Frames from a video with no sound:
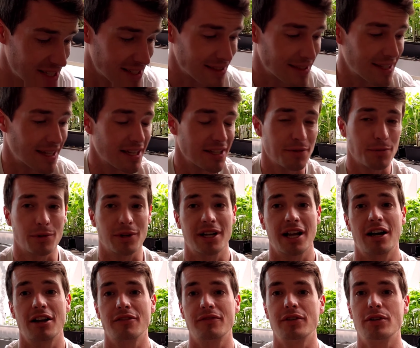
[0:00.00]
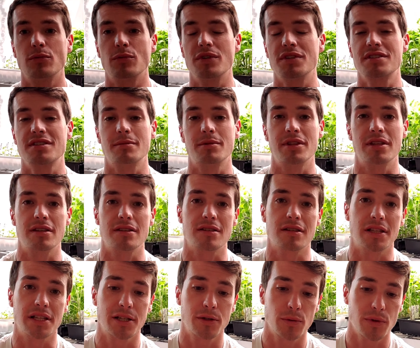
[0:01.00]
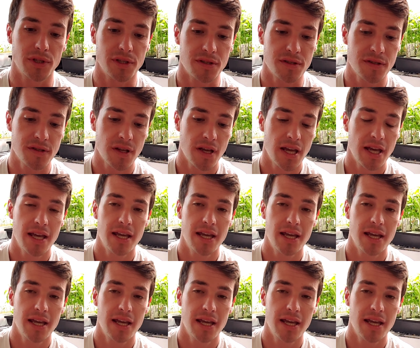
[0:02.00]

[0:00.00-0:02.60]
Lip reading: take the guesswork out of it with some of these liquids